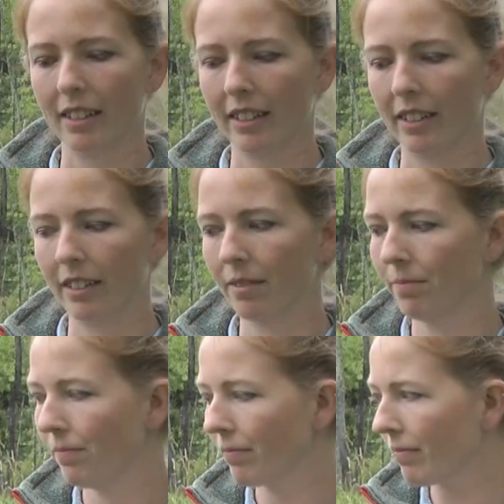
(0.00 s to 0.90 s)
And
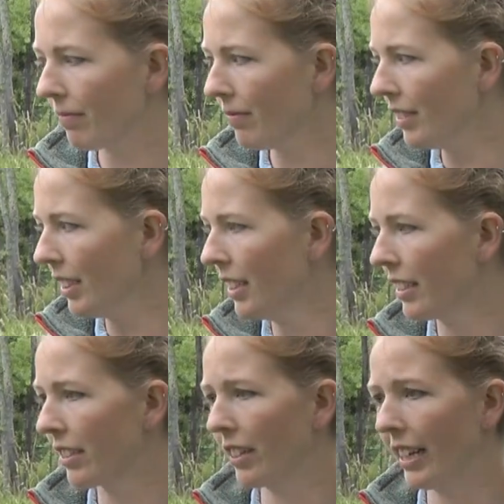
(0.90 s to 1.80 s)

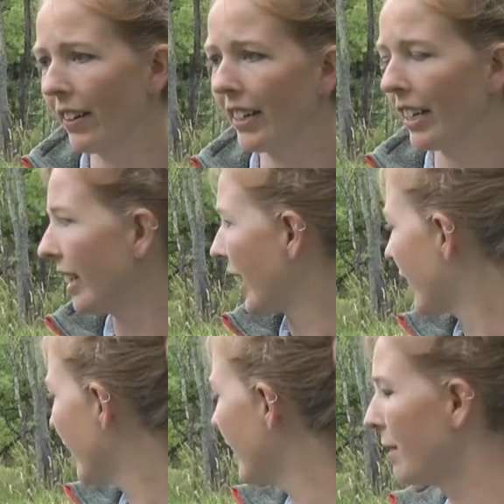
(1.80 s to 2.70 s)
so an area
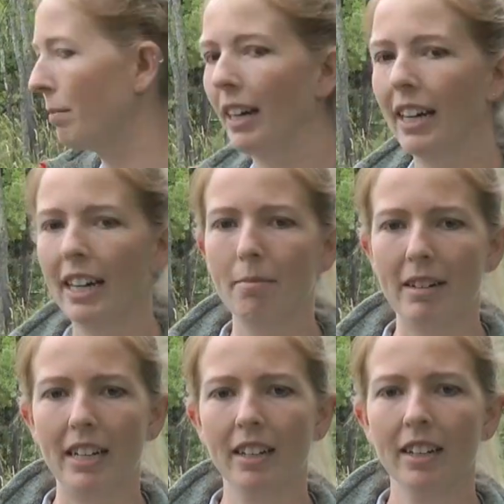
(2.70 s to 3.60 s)
like this behind
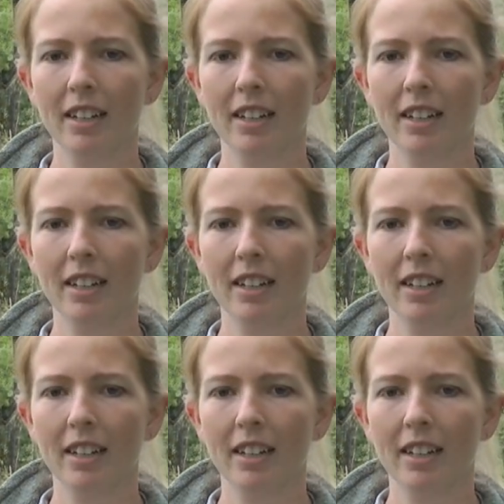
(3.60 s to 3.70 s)
me